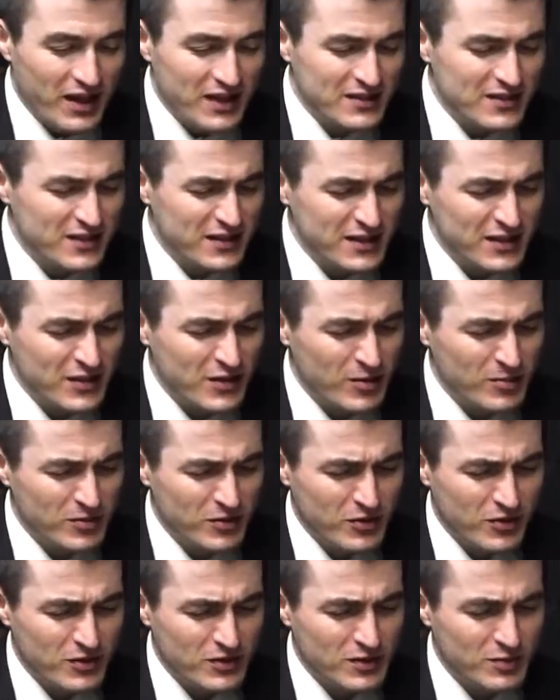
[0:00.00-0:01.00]
Is there any
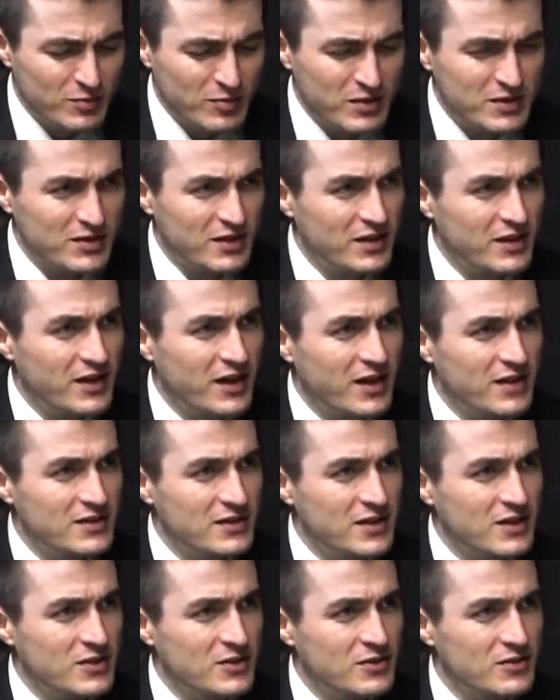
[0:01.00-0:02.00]
cryptocurrency based on cats,
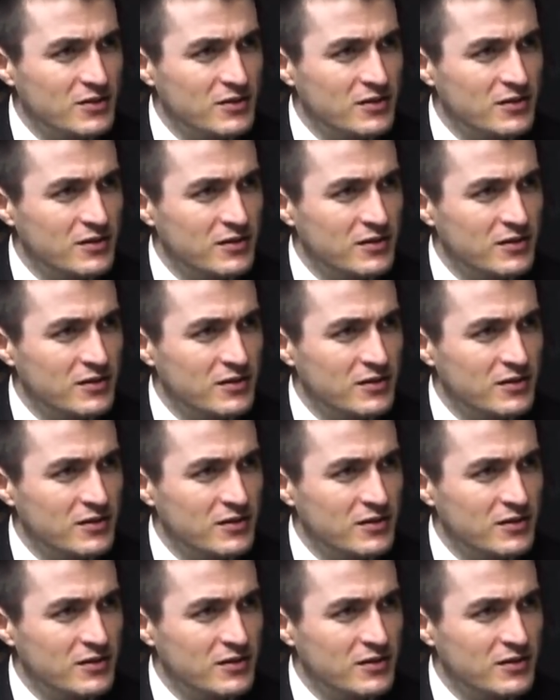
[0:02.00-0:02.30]
actually?